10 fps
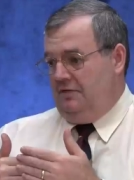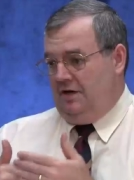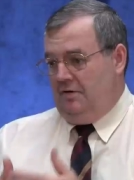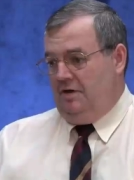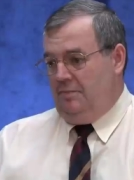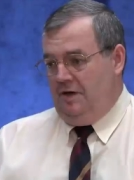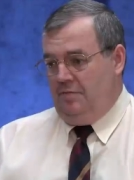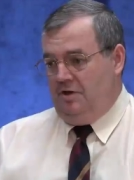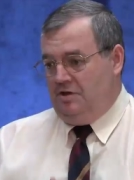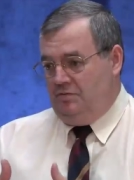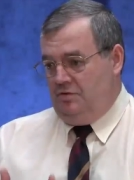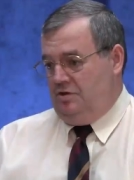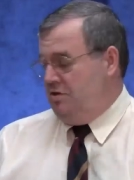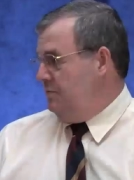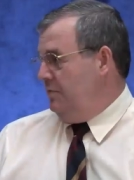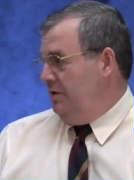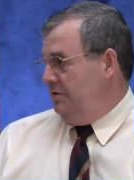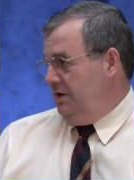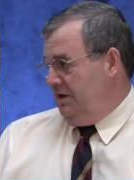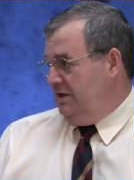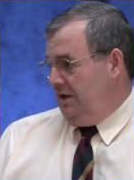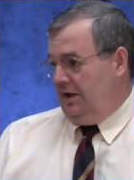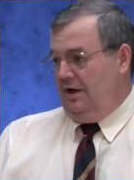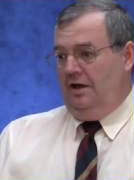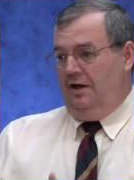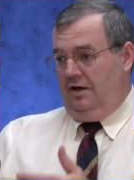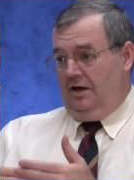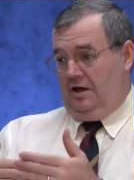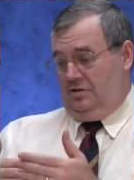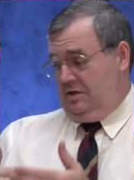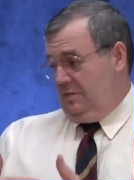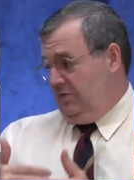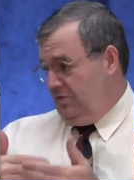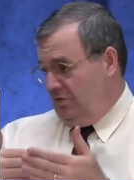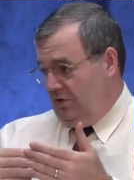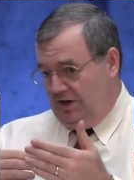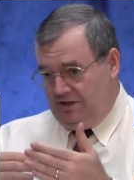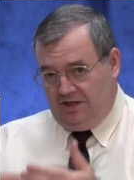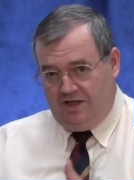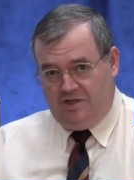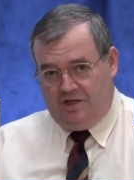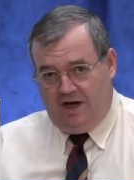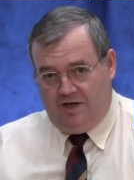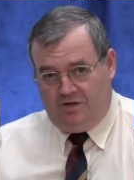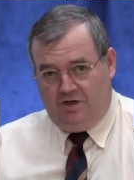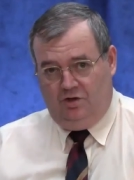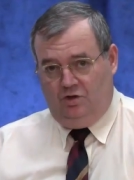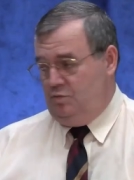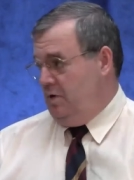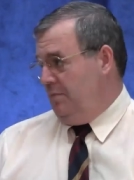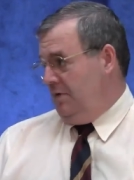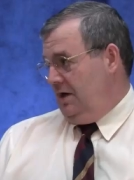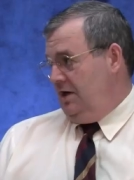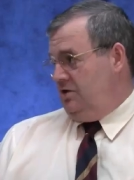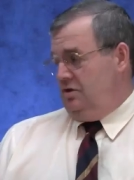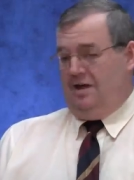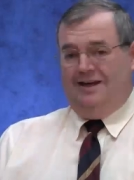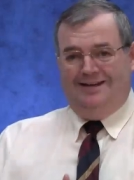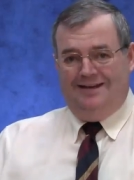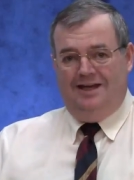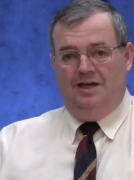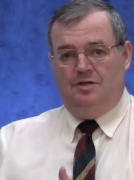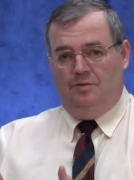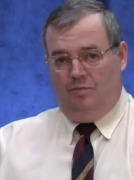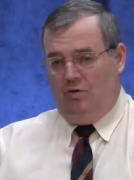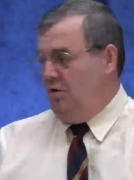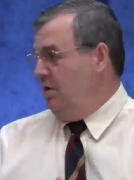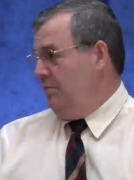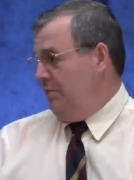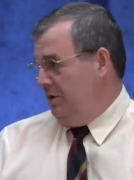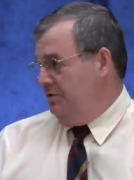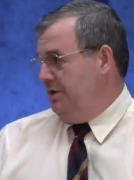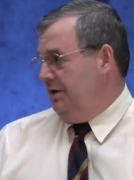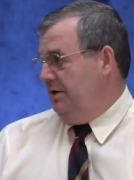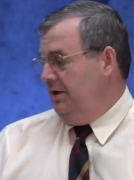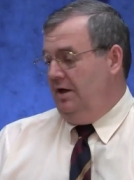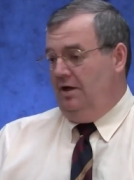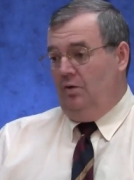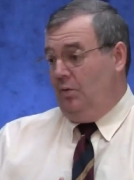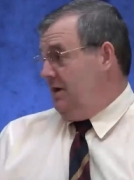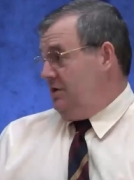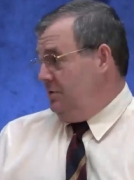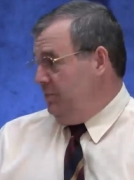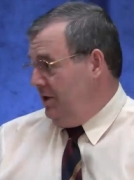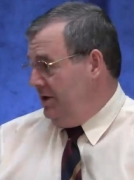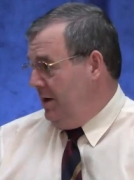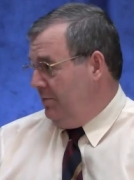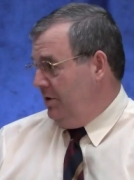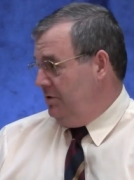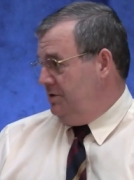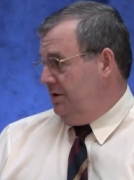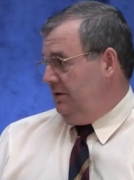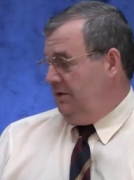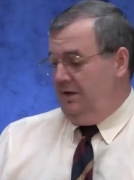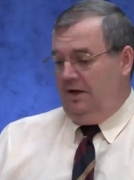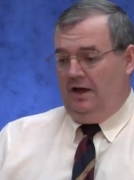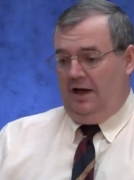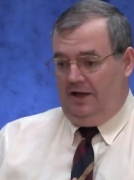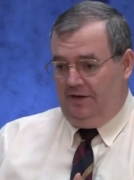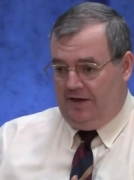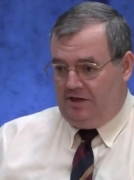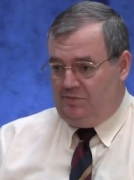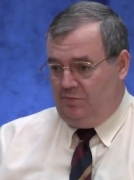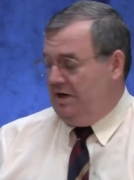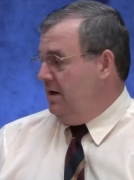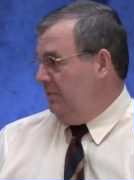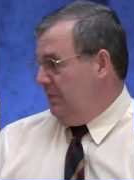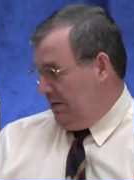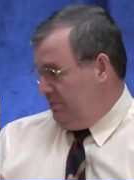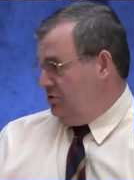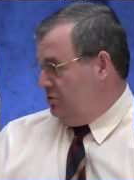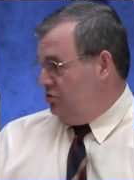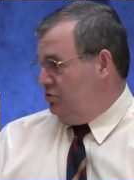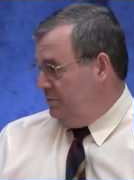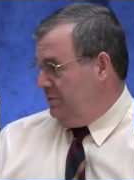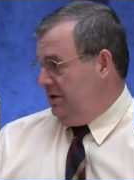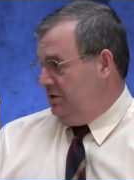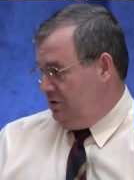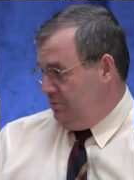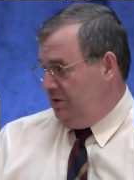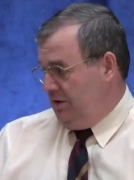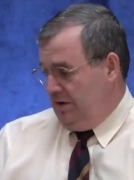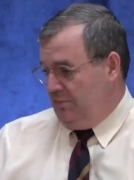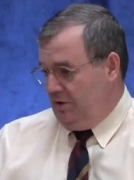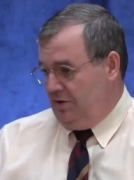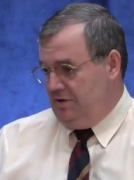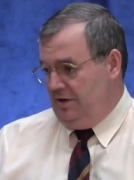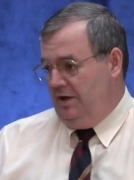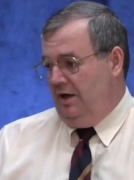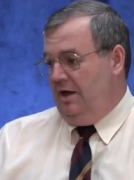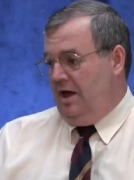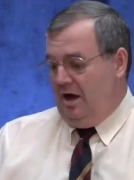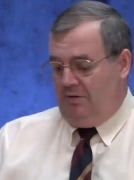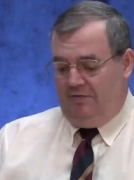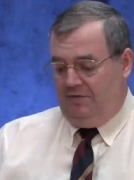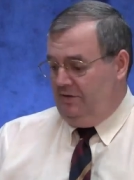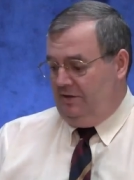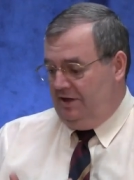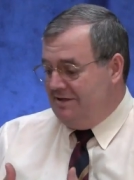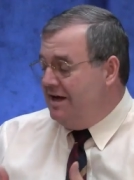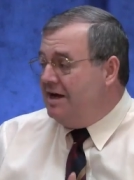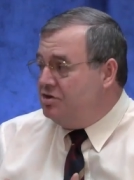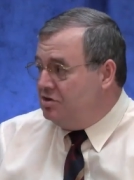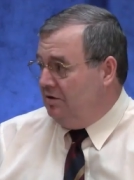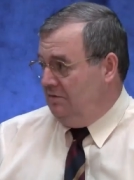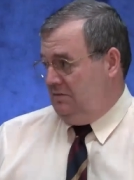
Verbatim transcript: of getting rid of people is to reduce the protein intake. As you said before, Indonesia has a huge population. They need more protein. We can supply that protein, and that's what our, our mission should be to supply that protein. However, the intention